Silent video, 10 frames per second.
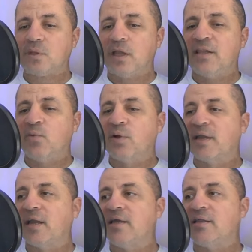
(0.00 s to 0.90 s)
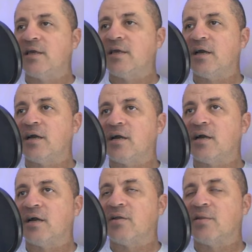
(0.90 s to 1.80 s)
And then we're getting the
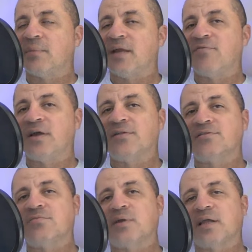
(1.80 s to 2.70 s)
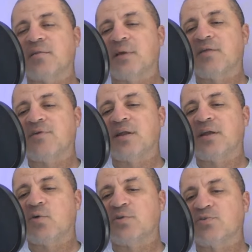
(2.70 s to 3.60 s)
uh the main event. We got the main event
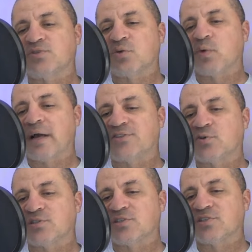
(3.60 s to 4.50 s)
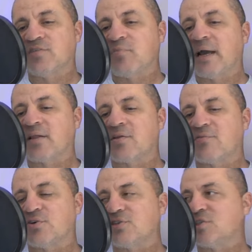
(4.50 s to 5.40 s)
here, which was the Rascals and Steve Macklin
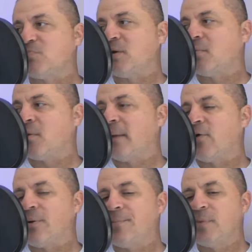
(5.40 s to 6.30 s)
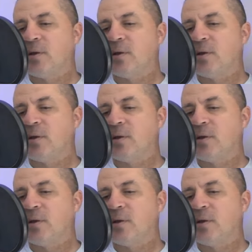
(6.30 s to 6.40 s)
versus Speedball Mountain